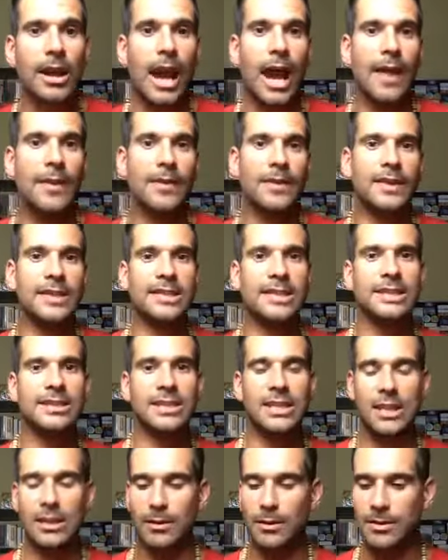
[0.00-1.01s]
and this is
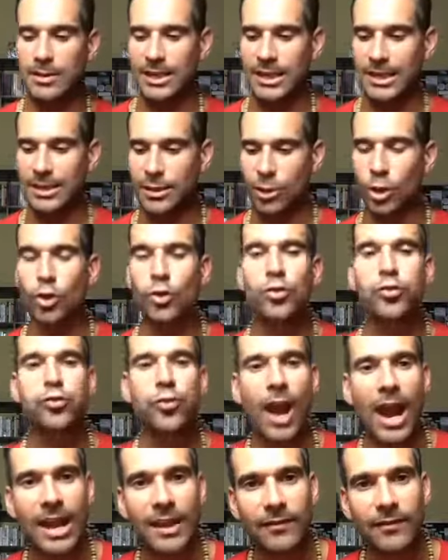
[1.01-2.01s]
the
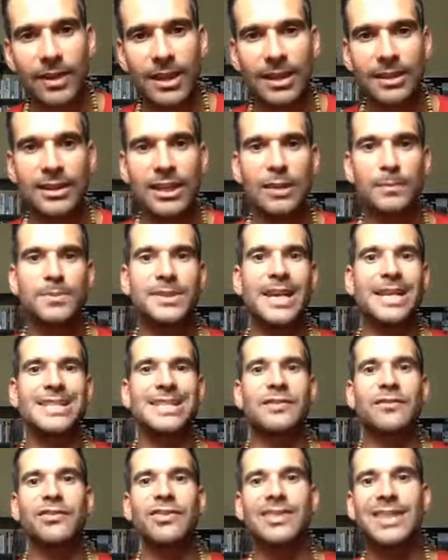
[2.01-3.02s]
craving, the
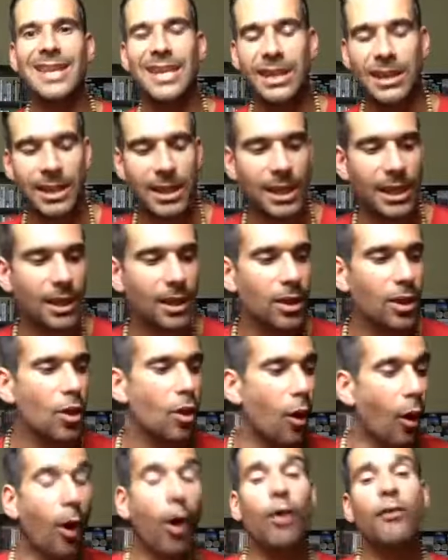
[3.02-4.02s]
obsessive thinking
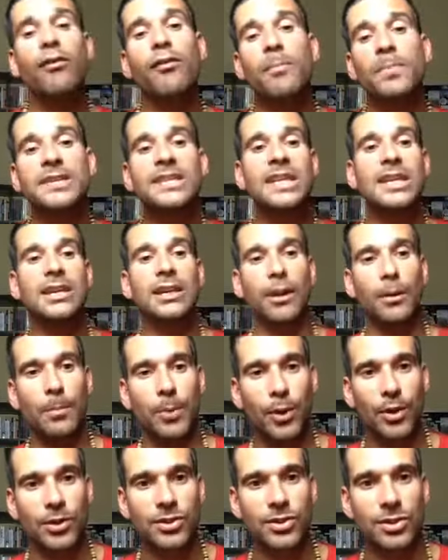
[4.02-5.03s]
of a particular
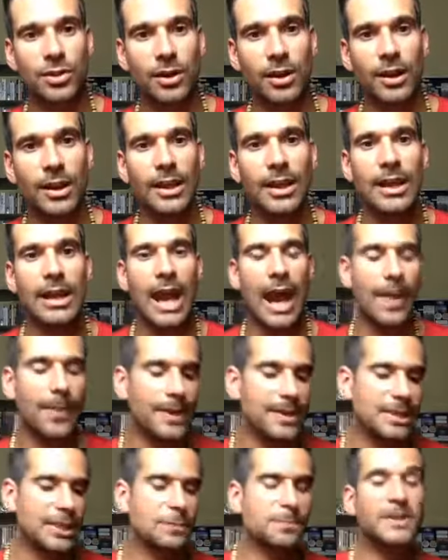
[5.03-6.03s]
person, and
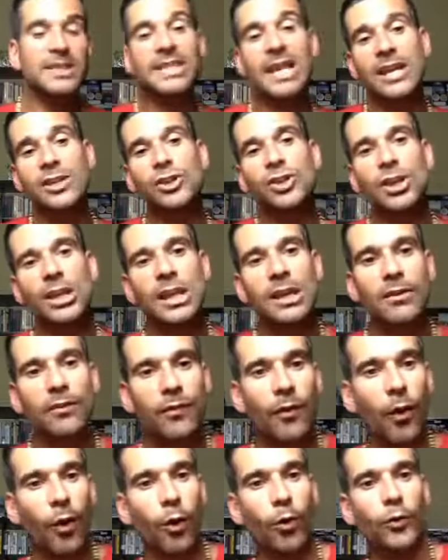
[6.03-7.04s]
this has potentially
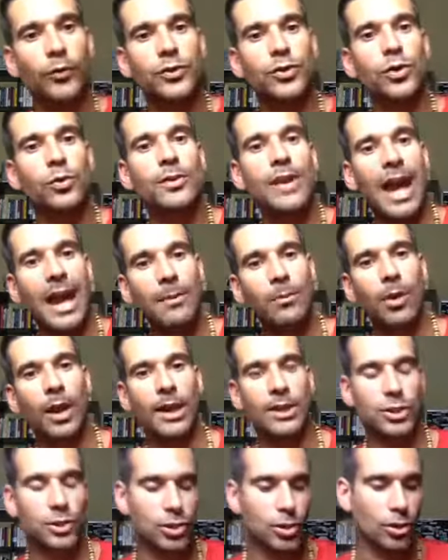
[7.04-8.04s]
evolved to enable
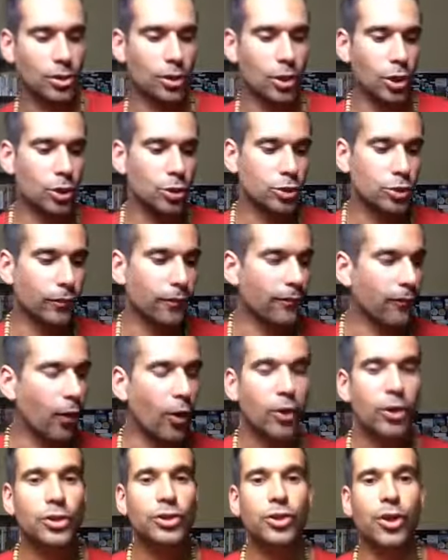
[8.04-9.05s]
us to
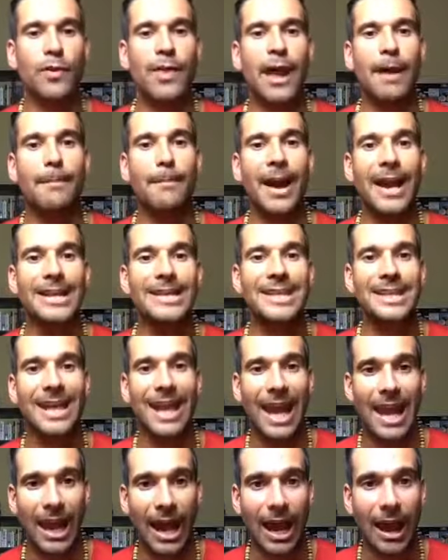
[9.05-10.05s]
focus on that mating
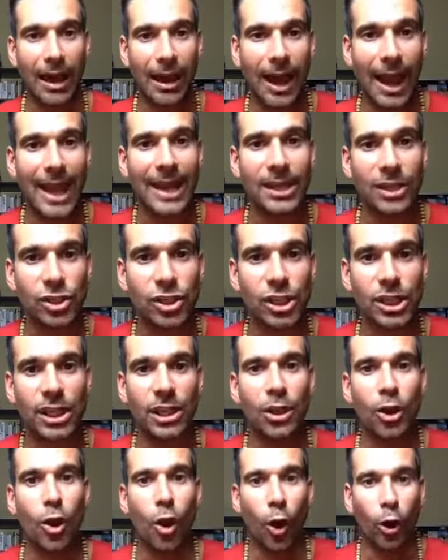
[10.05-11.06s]
energy
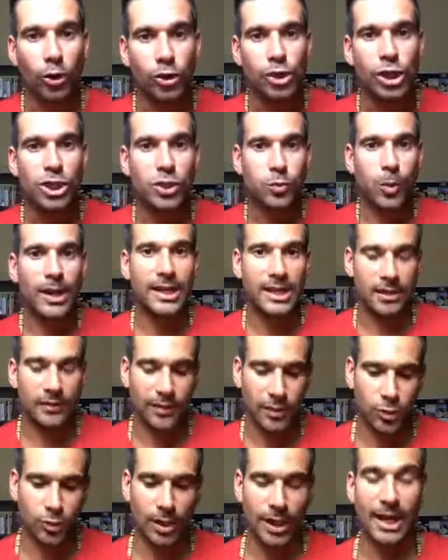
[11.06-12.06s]
on just one
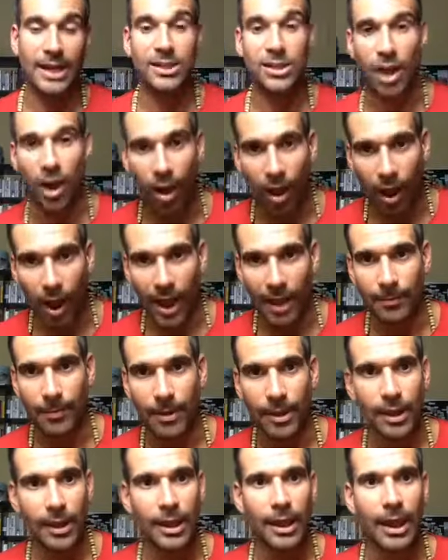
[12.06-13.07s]
individual at a time.
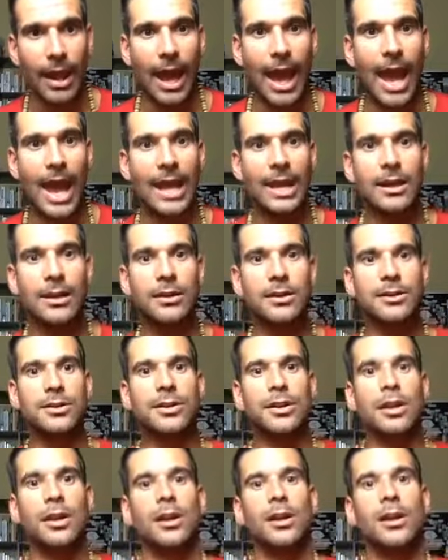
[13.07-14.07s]
And